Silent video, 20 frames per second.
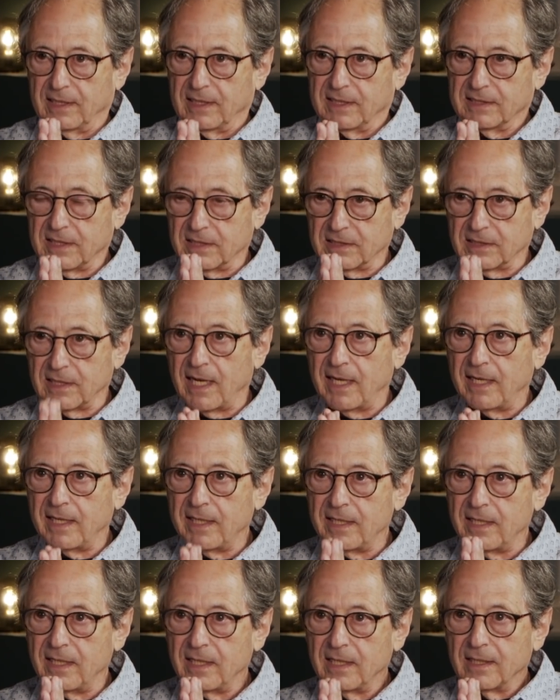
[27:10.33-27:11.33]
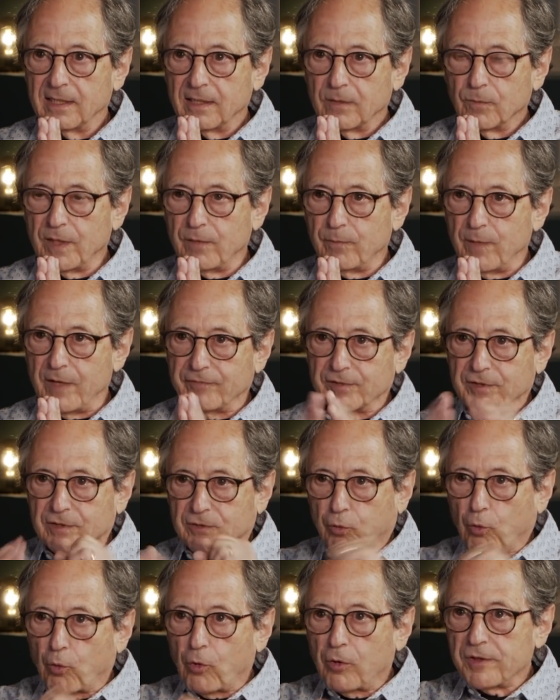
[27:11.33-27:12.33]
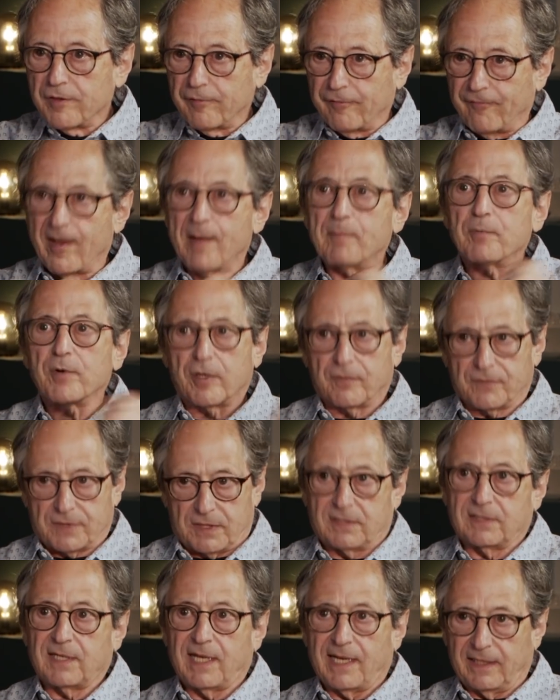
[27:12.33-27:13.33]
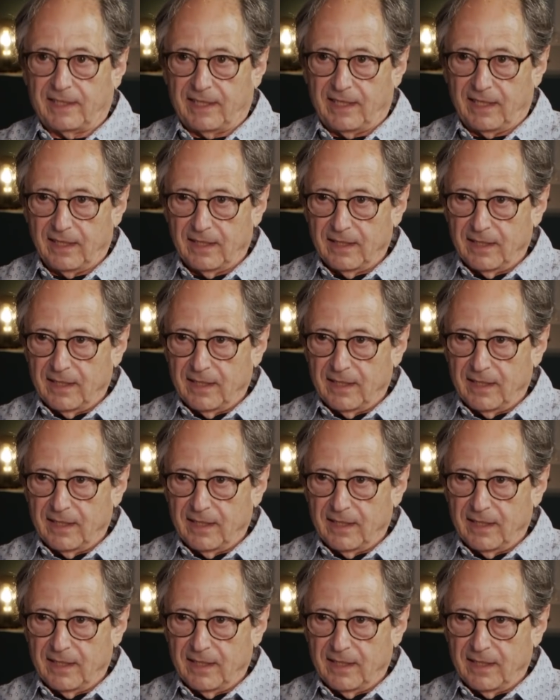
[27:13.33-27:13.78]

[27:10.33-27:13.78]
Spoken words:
Society, we've torn the fabric of society,